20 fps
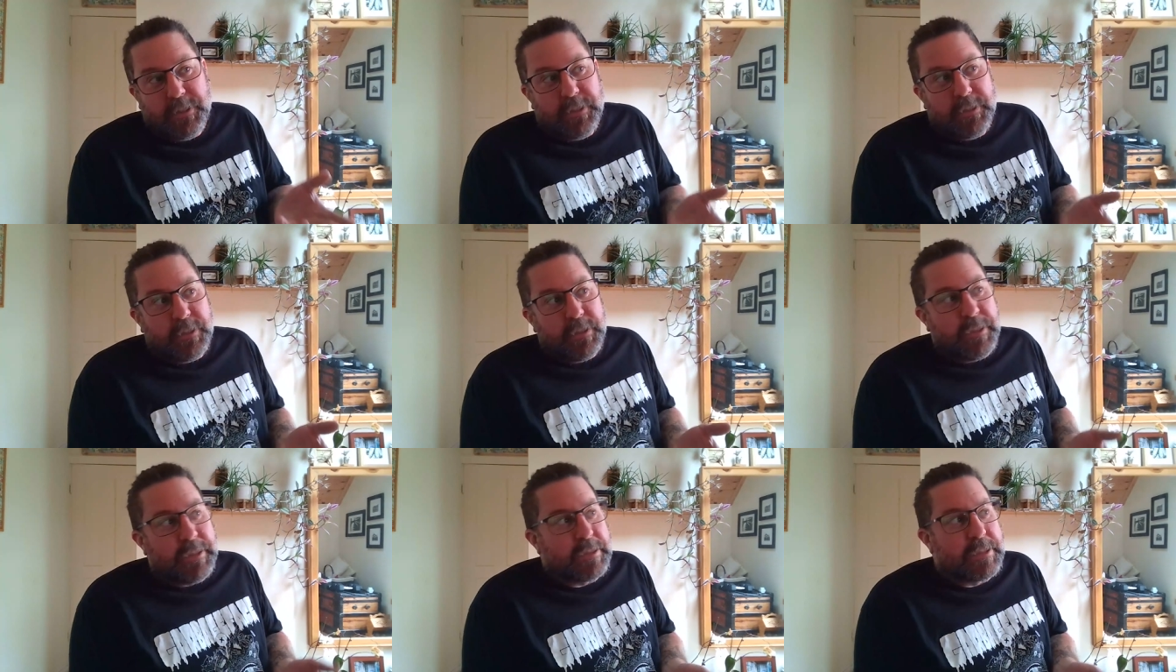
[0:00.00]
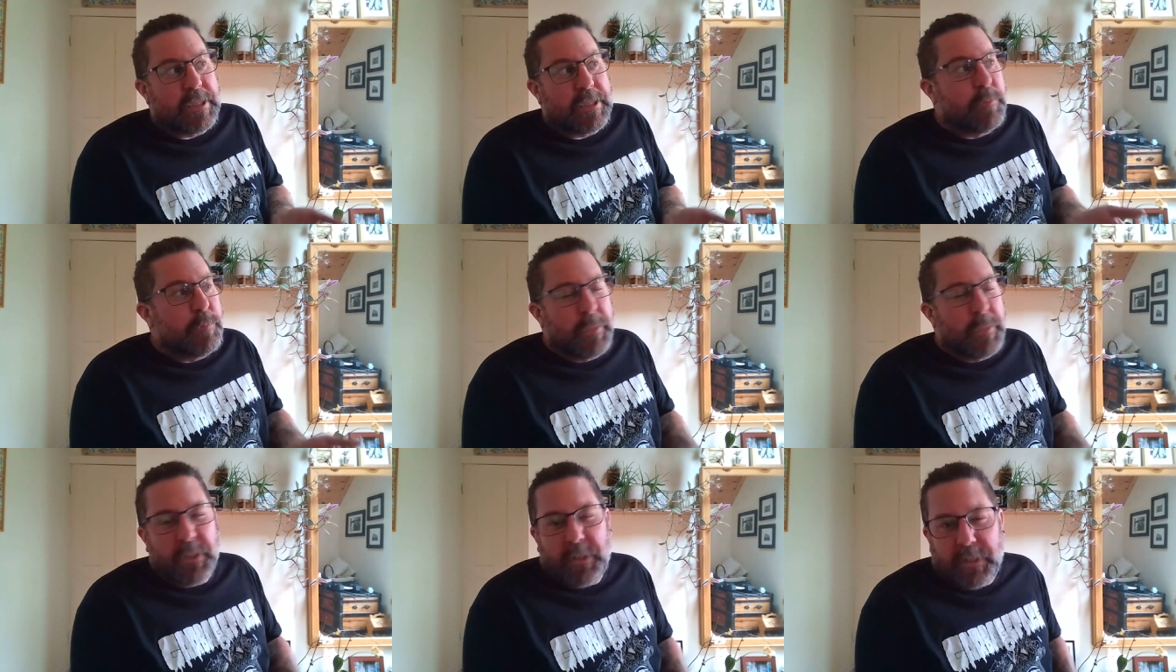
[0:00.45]
it
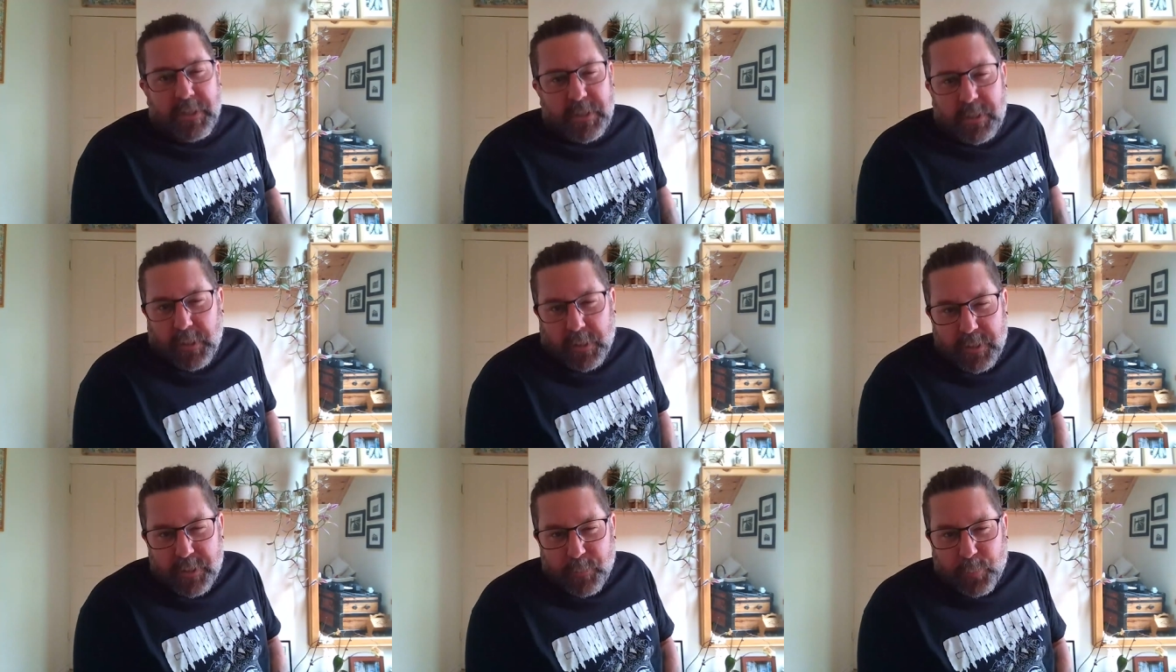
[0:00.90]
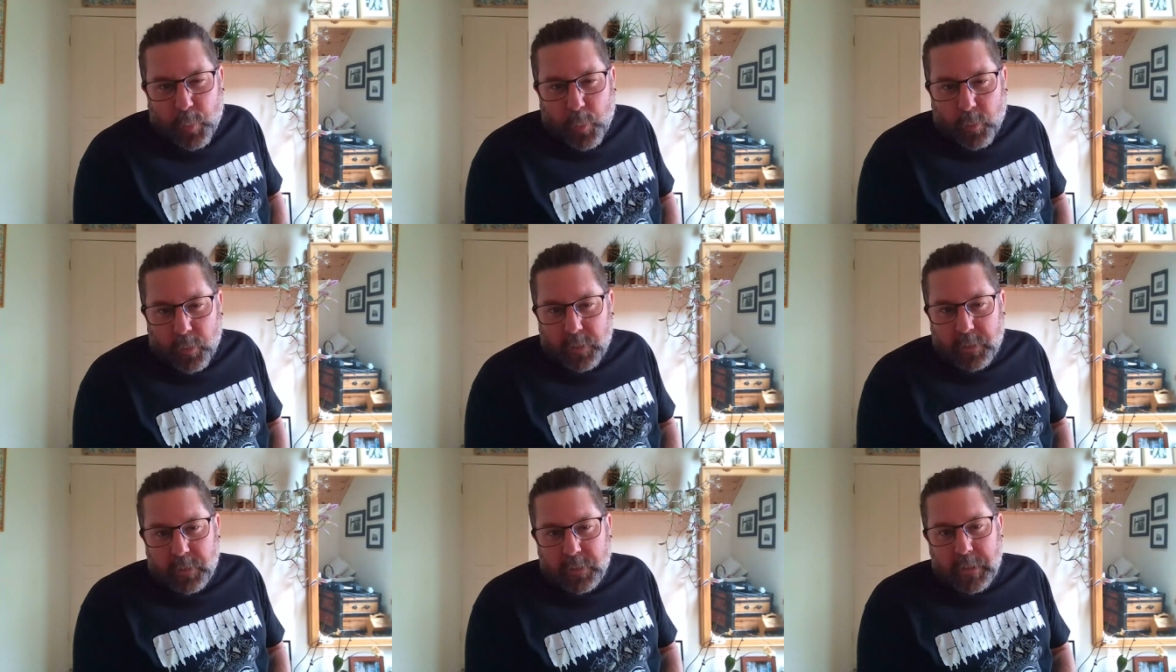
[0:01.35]
didn't be, it's not as
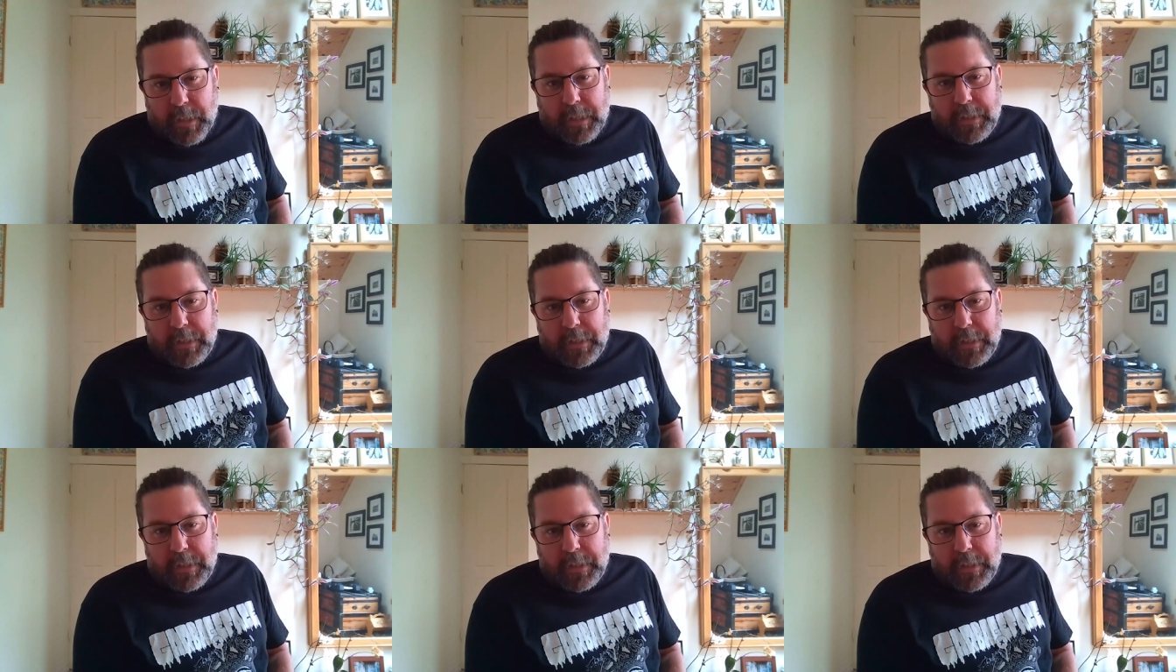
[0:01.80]
important.